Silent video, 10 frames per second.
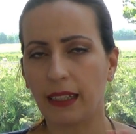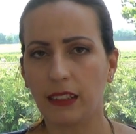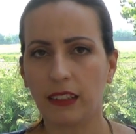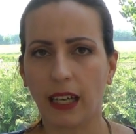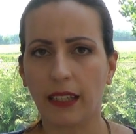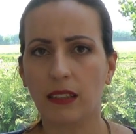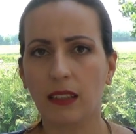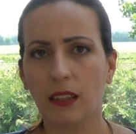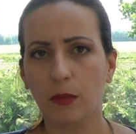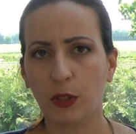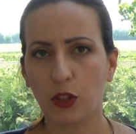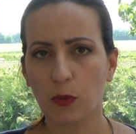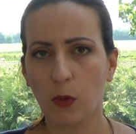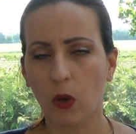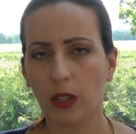I did cut it a little bit
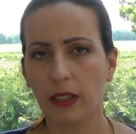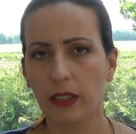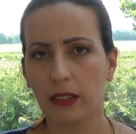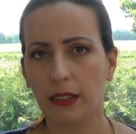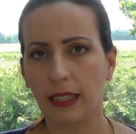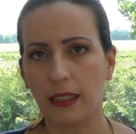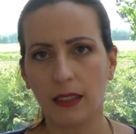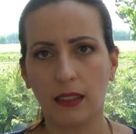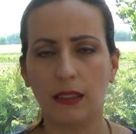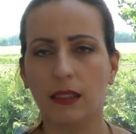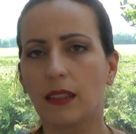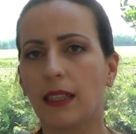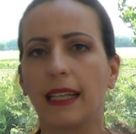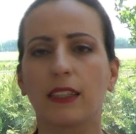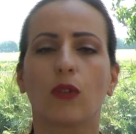smaller than the
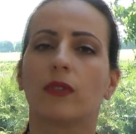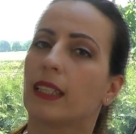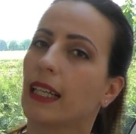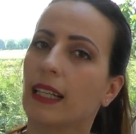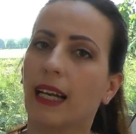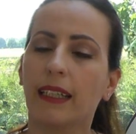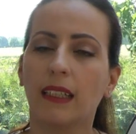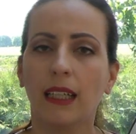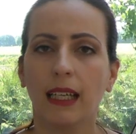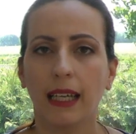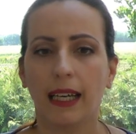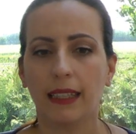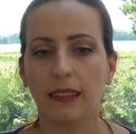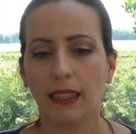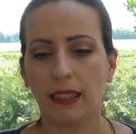length of the neckline,
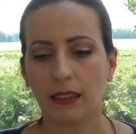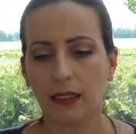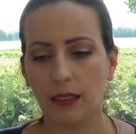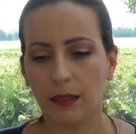and then